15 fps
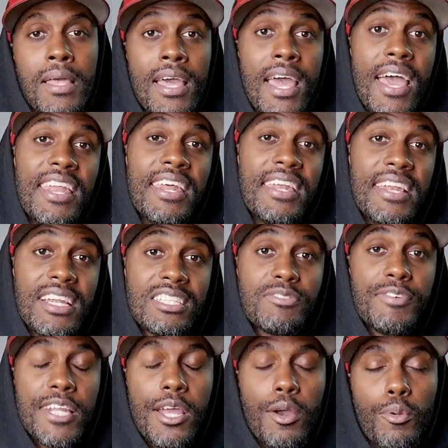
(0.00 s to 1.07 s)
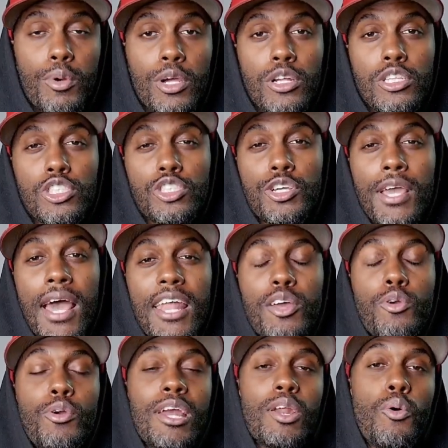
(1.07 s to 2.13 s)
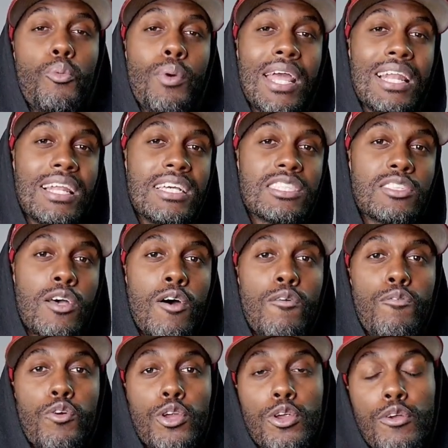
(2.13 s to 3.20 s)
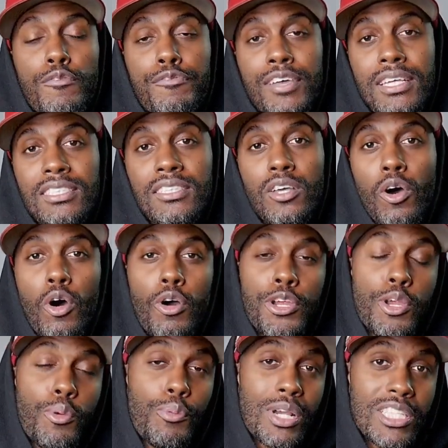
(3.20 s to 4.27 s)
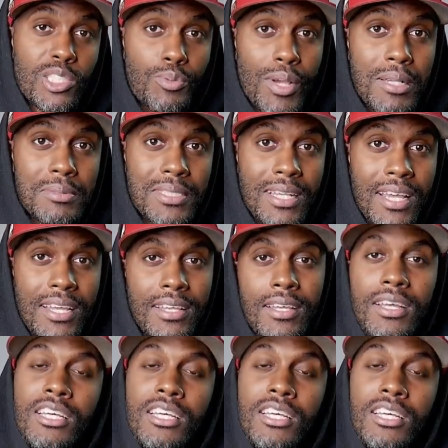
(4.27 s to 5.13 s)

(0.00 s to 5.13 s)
and in this video, we're gonna show you how to create a waitlist for your events on your Wix website.